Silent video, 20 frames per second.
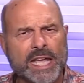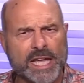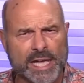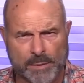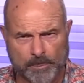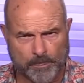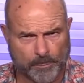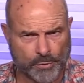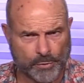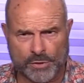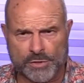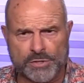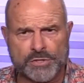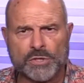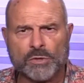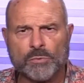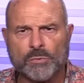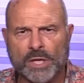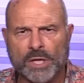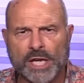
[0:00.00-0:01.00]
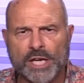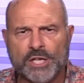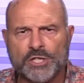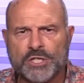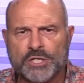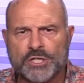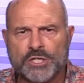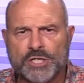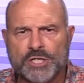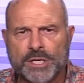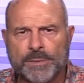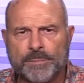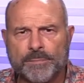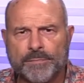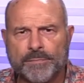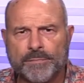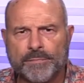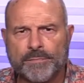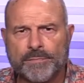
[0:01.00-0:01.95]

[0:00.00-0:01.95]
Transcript: in personal relationship?